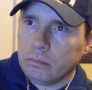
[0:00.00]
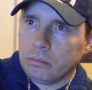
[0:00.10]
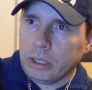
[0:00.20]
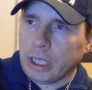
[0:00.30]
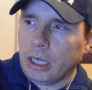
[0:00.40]

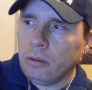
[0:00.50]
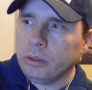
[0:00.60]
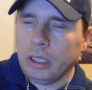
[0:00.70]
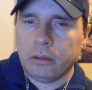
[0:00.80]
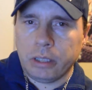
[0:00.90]
like I
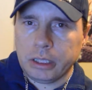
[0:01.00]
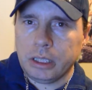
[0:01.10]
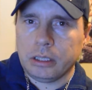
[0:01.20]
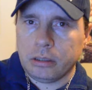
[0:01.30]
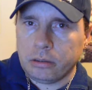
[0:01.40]
would like
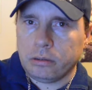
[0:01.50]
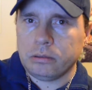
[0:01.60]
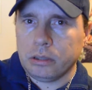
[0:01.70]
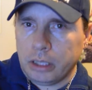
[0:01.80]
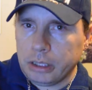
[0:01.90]
go
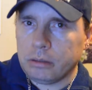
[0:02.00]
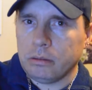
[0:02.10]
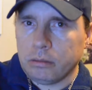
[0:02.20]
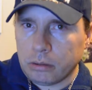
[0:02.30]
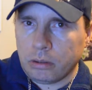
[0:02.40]

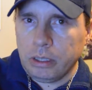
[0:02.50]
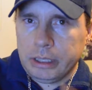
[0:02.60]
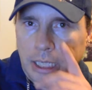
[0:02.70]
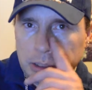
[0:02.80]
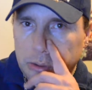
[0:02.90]
like
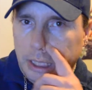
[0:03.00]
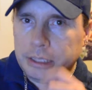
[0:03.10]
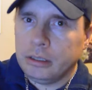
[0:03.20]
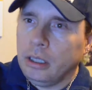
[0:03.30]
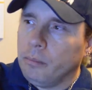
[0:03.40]
that and crack it.